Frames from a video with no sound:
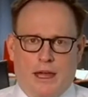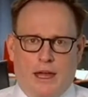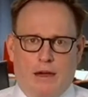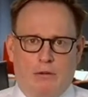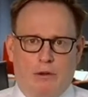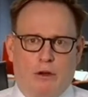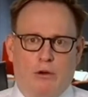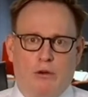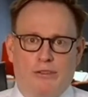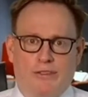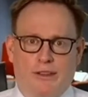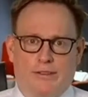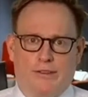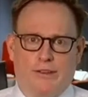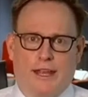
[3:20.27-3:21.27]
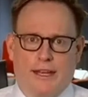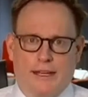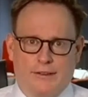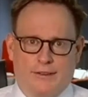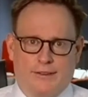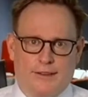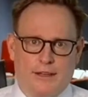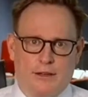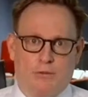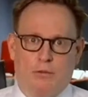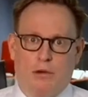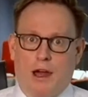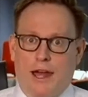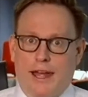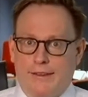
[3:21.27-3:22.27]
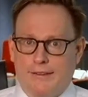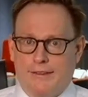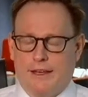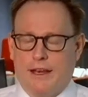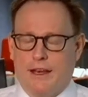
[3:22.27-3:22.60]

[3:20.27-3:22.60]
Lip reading: We're also starting to see a rise